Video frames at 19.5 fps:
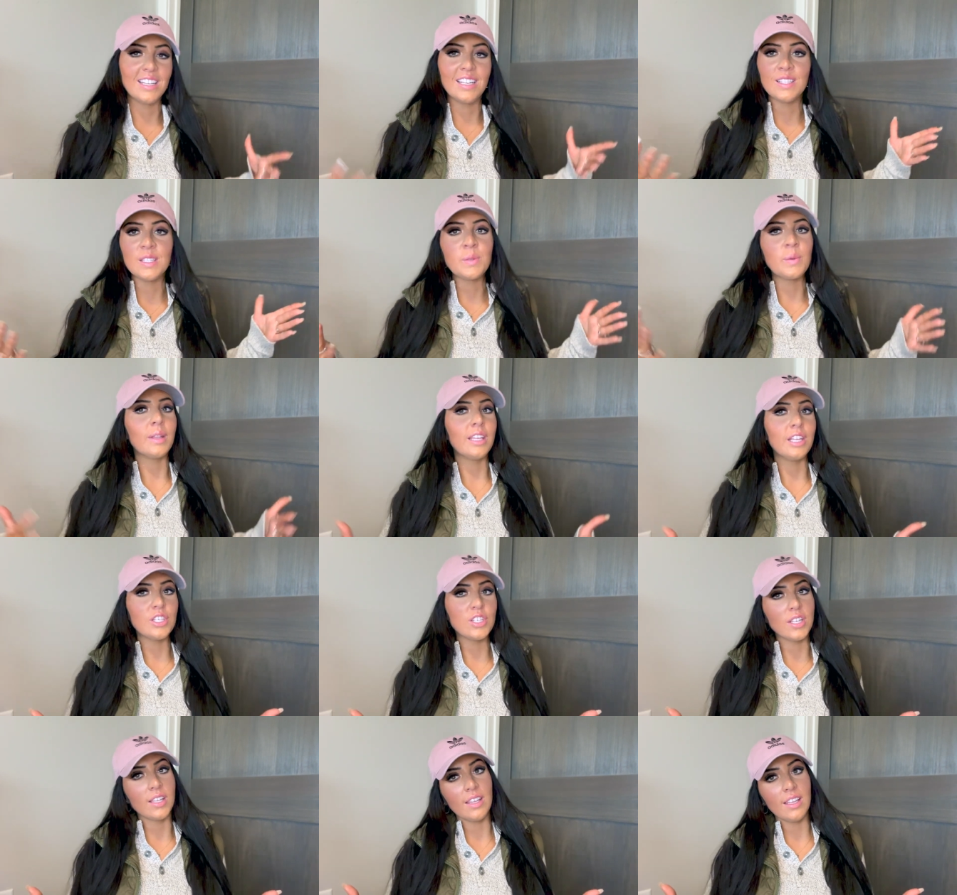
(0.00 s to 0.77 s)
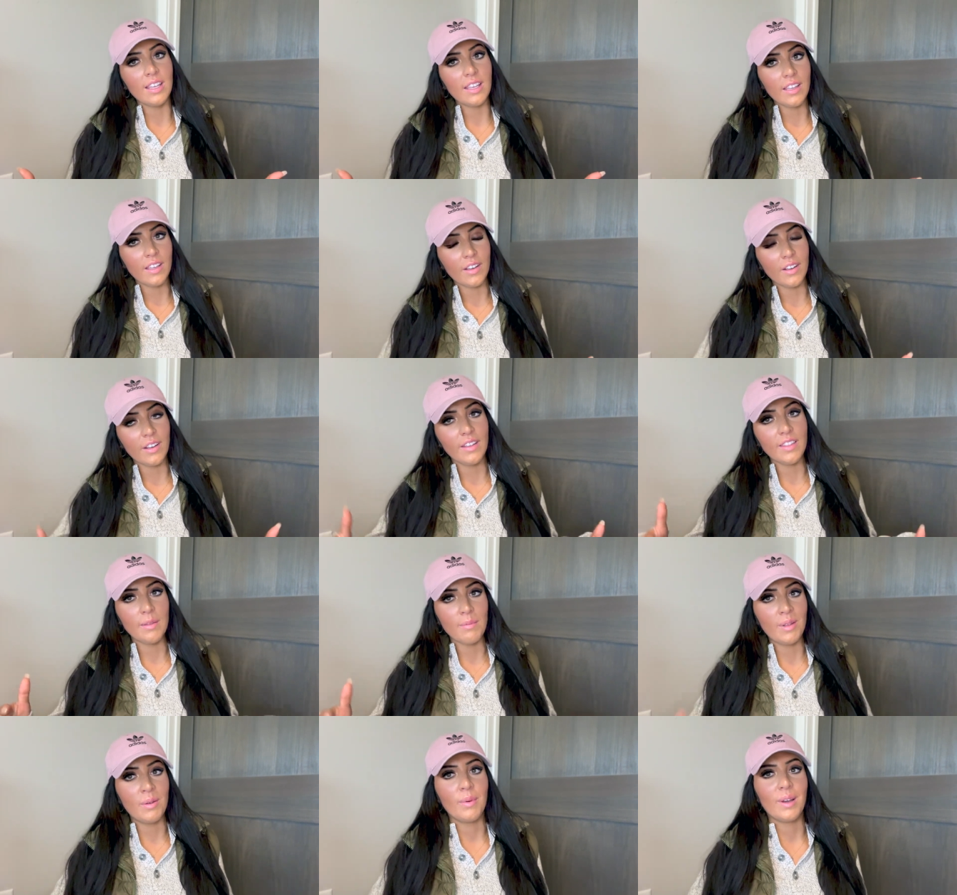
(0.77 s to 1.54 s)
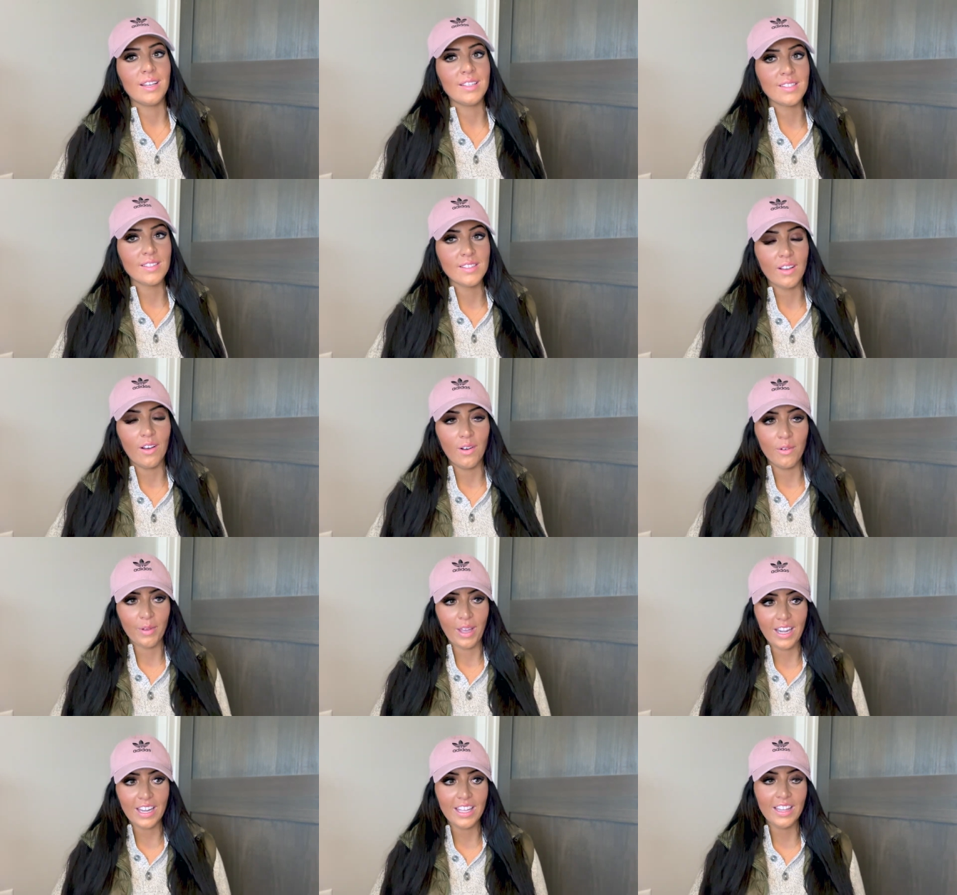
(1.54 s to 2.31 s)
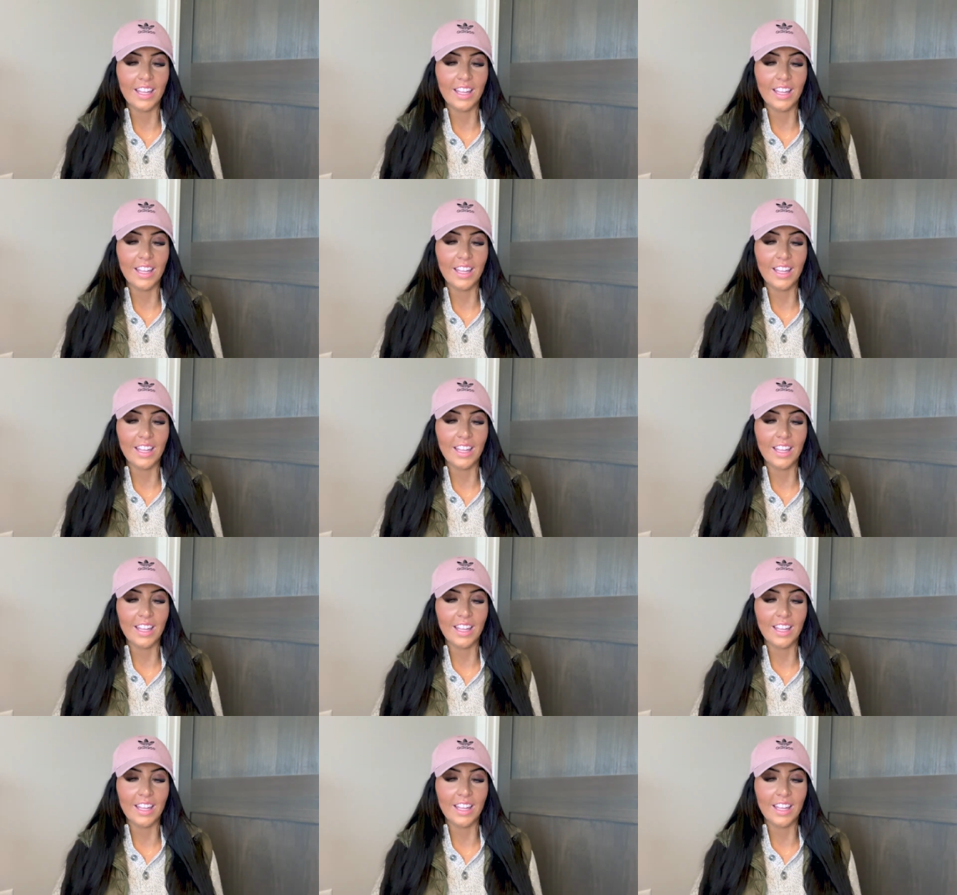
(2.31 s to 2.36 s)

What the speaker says: It's really chilly here in the Midwest already.